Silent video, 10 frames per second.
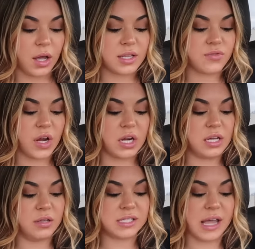It's
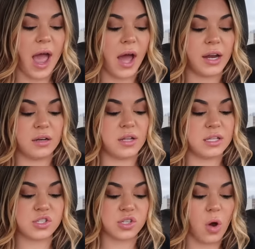very sad and
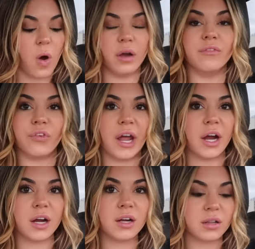it's so
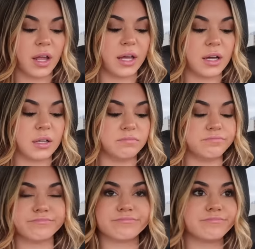unfair. Like,
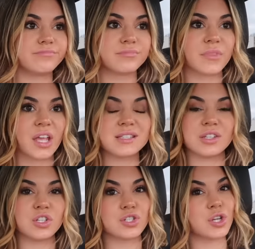cause
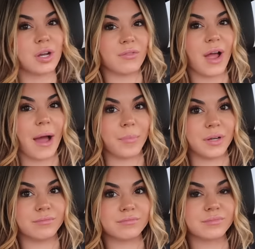it just shouldn't have
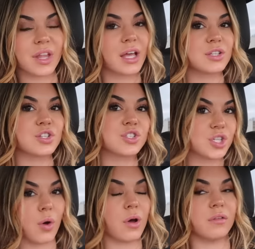happened. Like, it's just
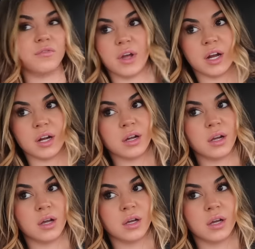so unfair.
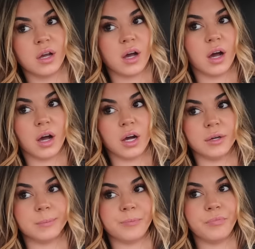
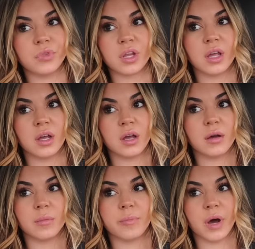
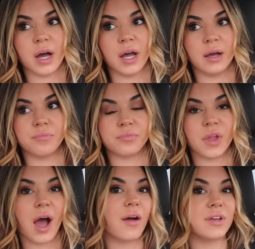But
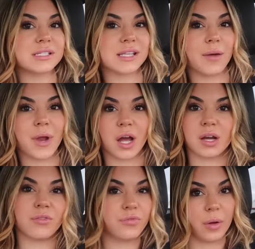obviously I'm not
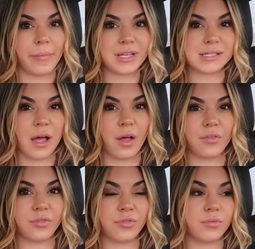gonna film myself